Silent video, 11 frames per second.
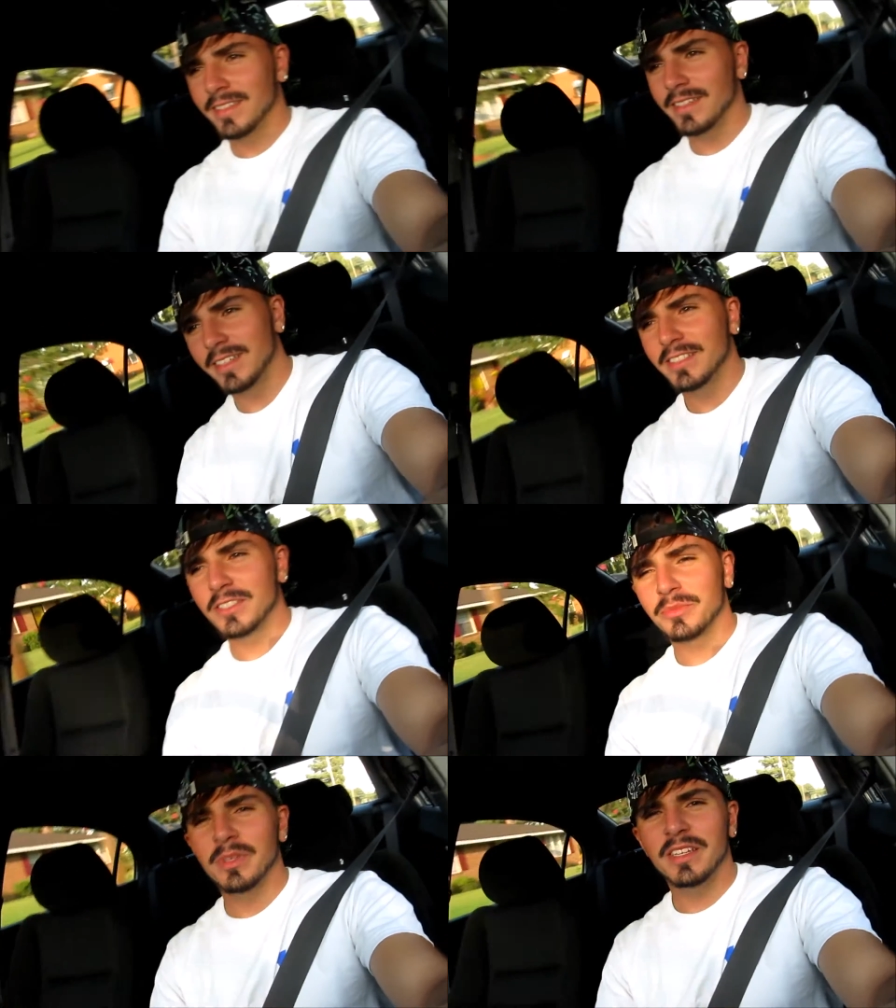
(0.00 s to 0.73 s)
This
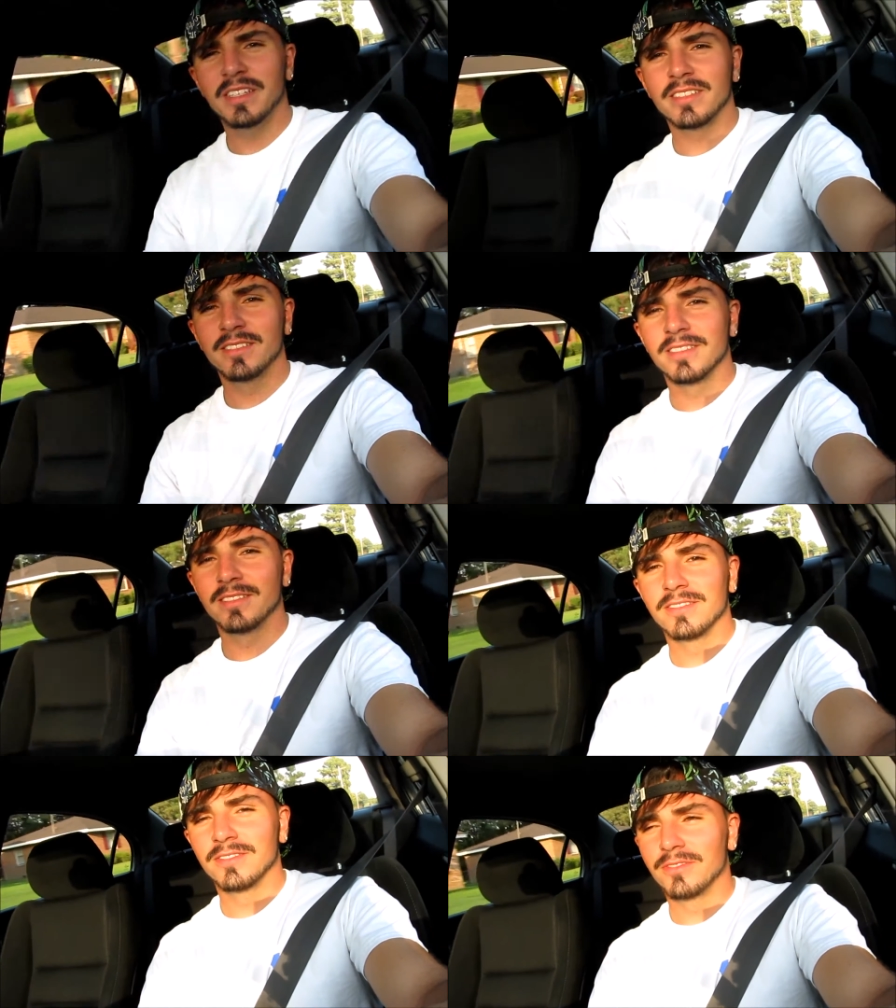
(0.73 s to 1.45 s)
is me
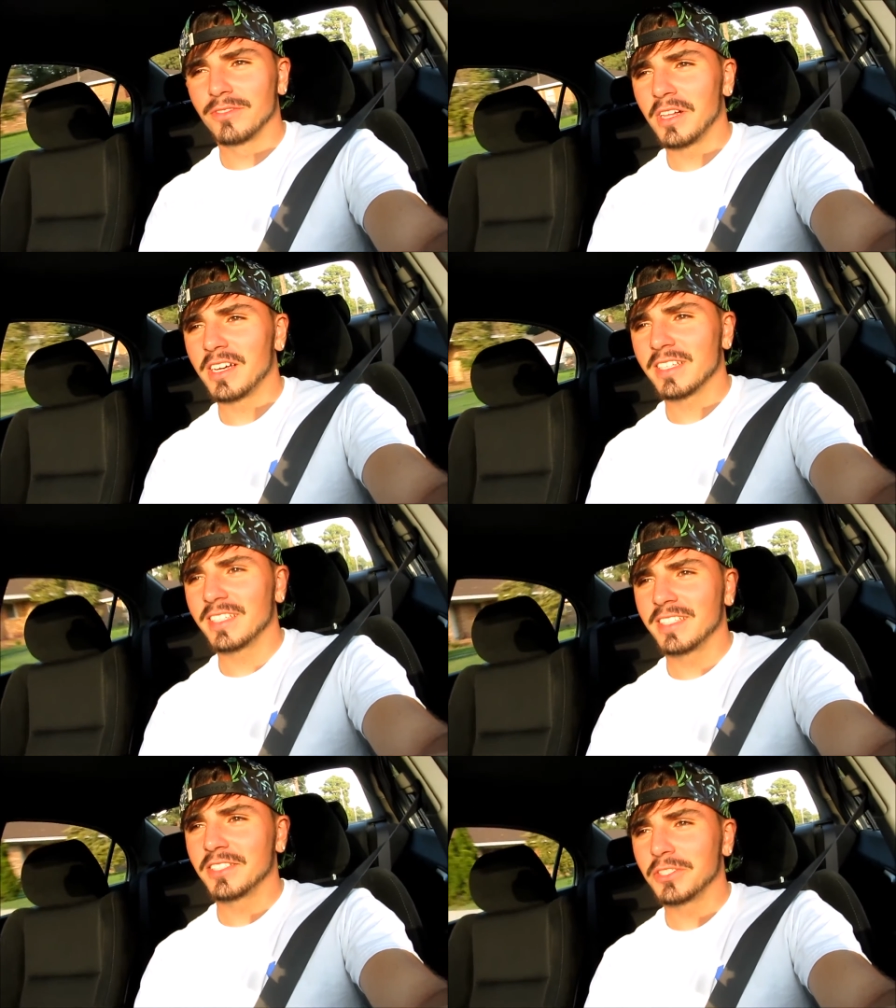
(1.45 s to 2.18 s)

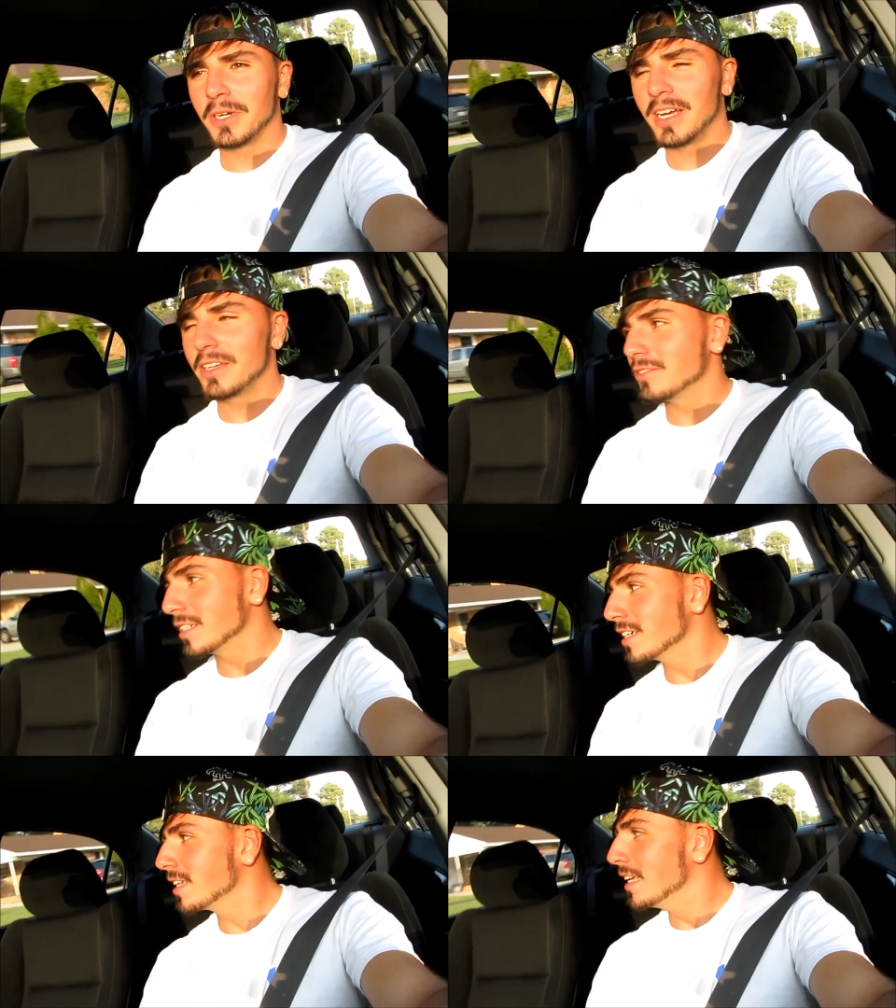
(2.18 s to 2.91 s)
vlogging and
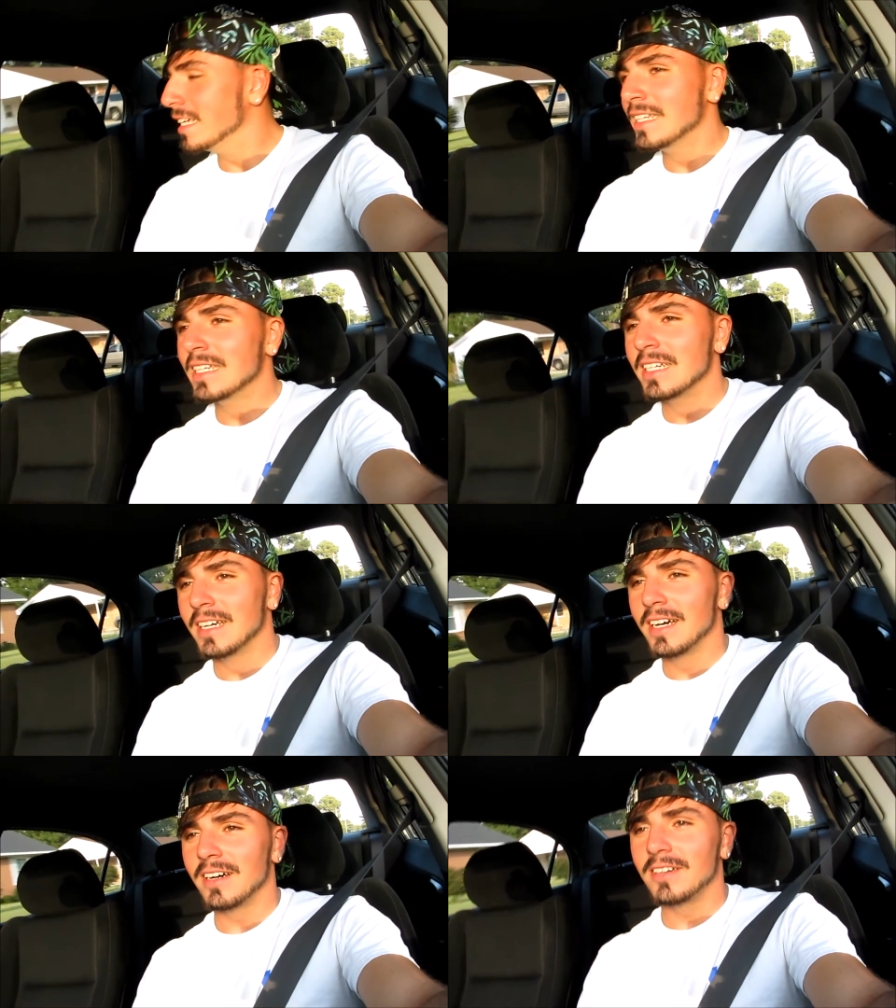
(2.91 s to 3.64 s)
driving.
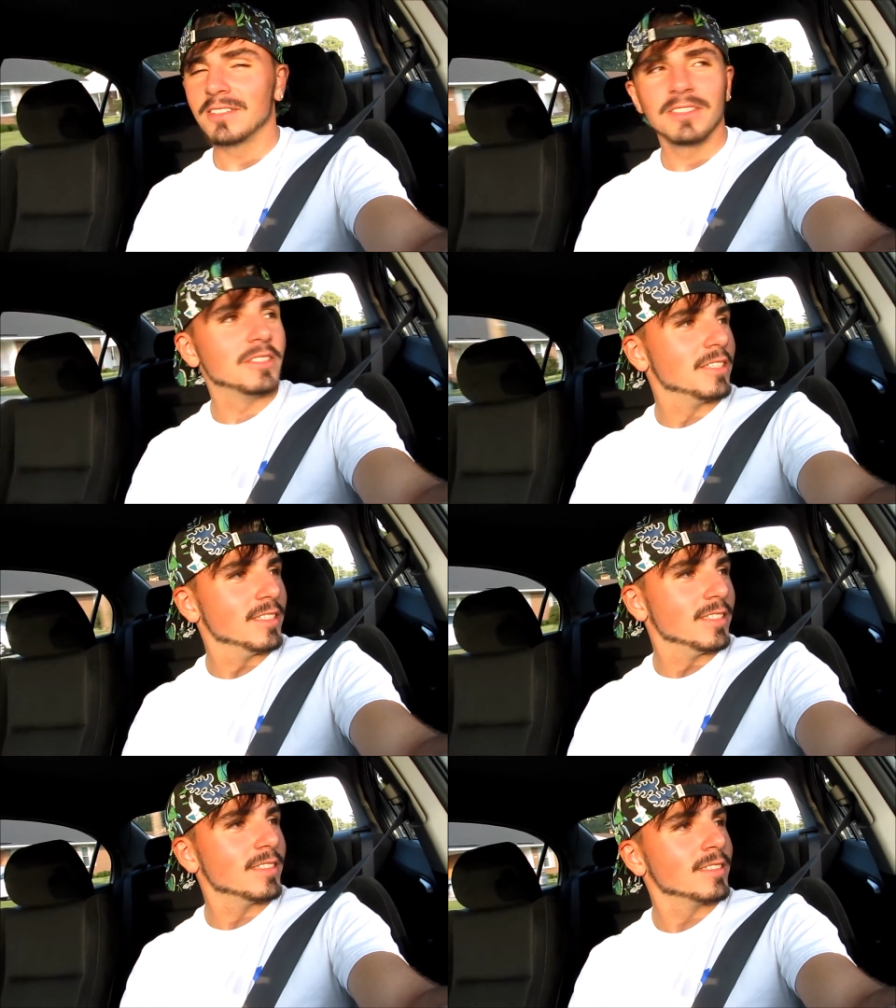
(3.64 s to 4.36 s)
I don't know if
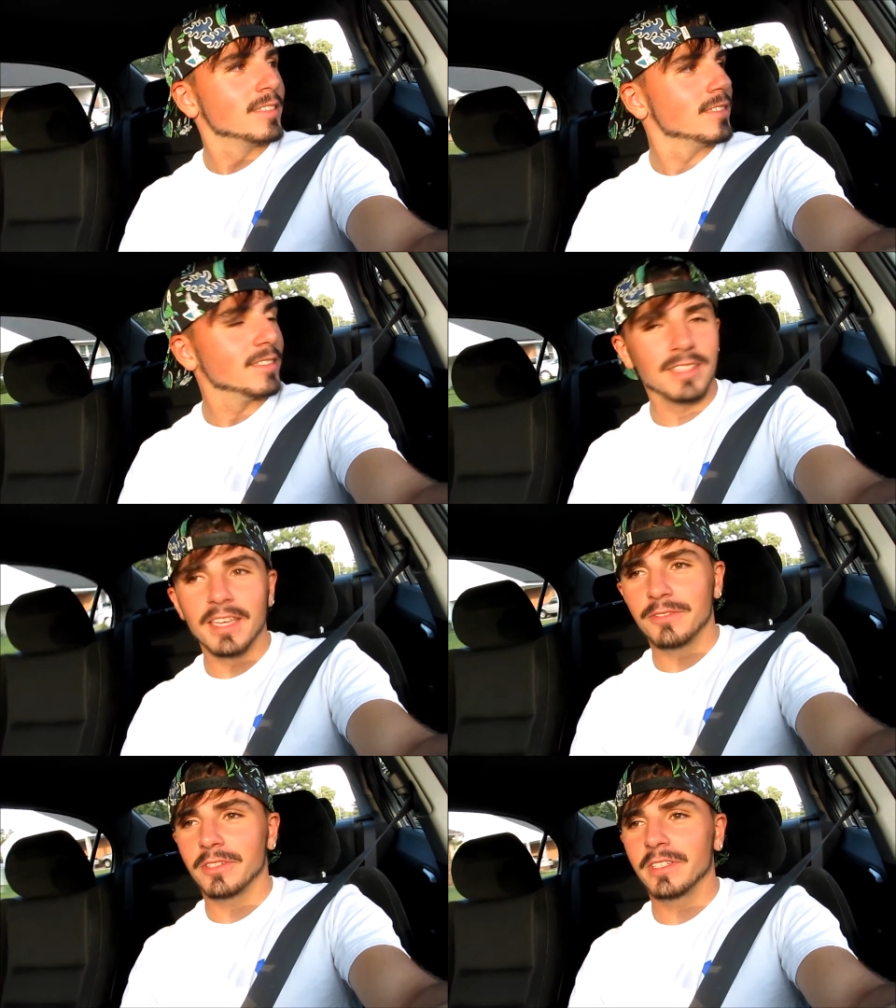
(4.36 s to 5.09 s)
this is
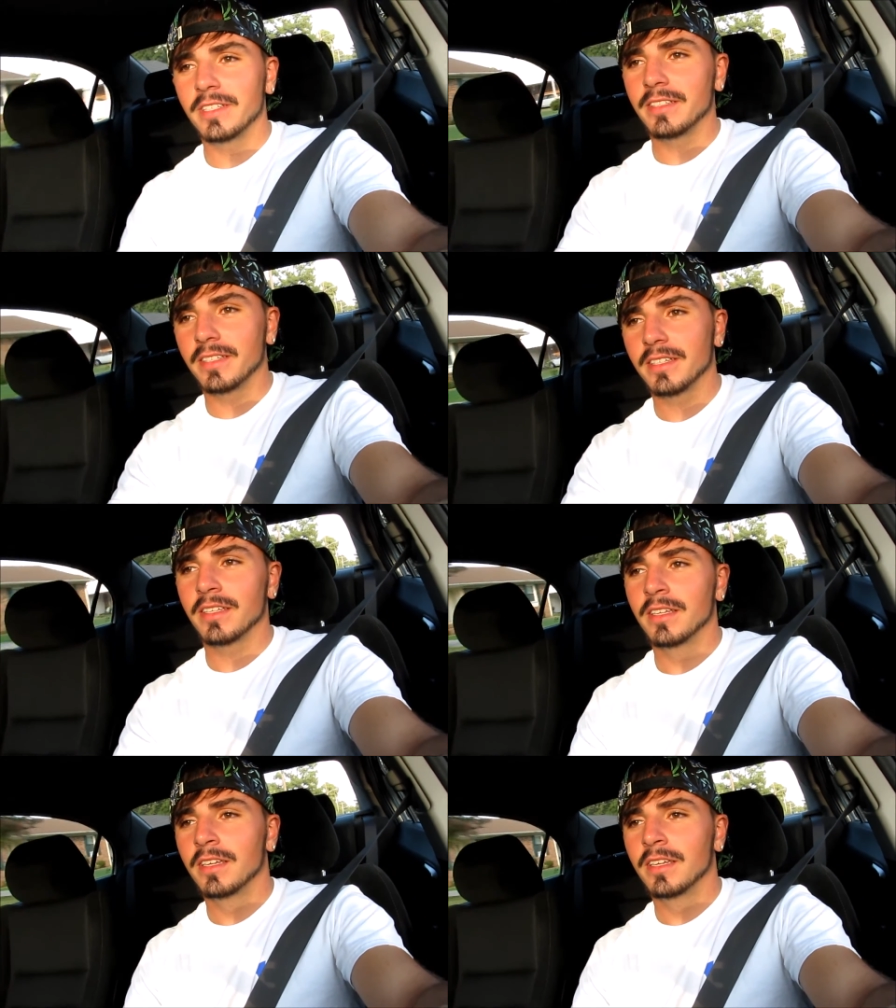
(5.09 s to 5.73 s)
safe or anything.